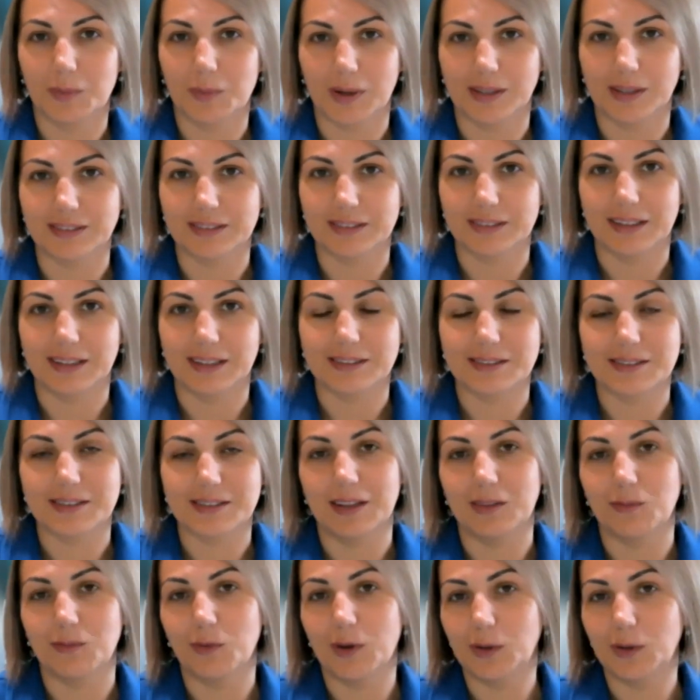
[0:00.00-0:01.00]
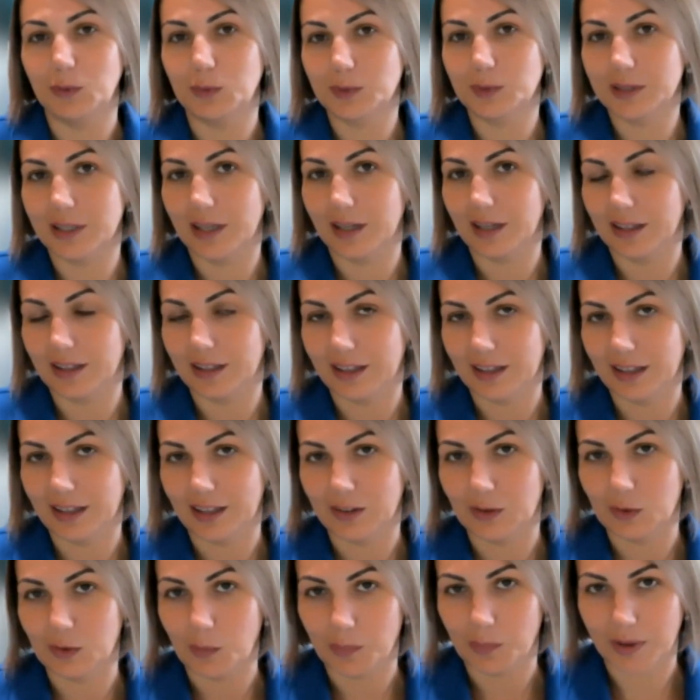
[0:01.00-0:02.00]
residence. And when you're selling
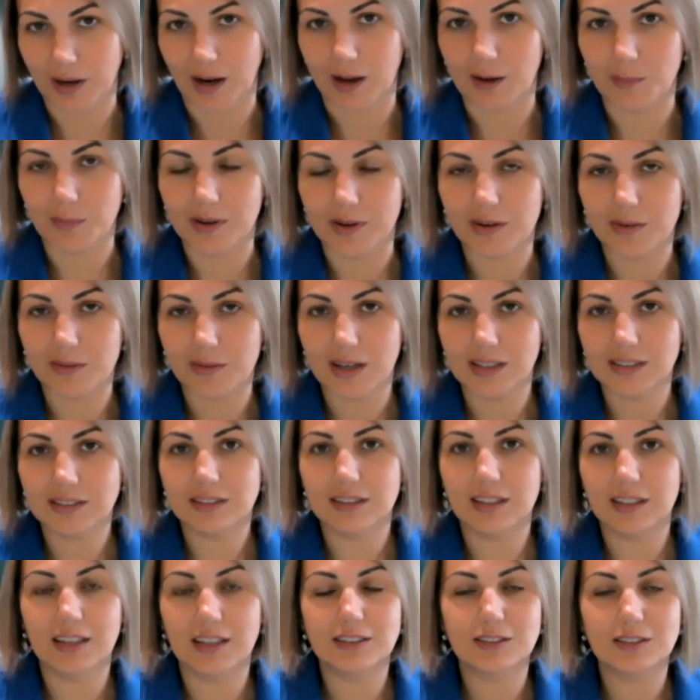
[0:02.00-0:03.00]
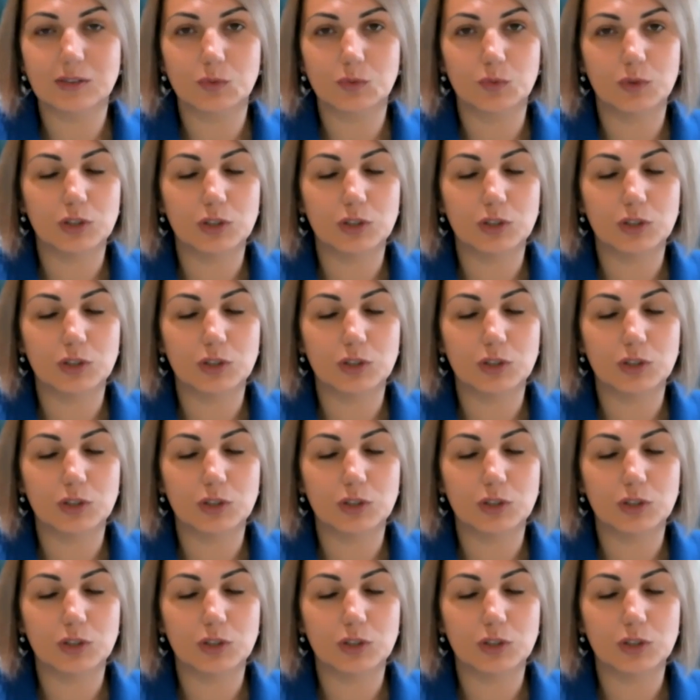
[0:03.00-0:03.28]
again your primary residence,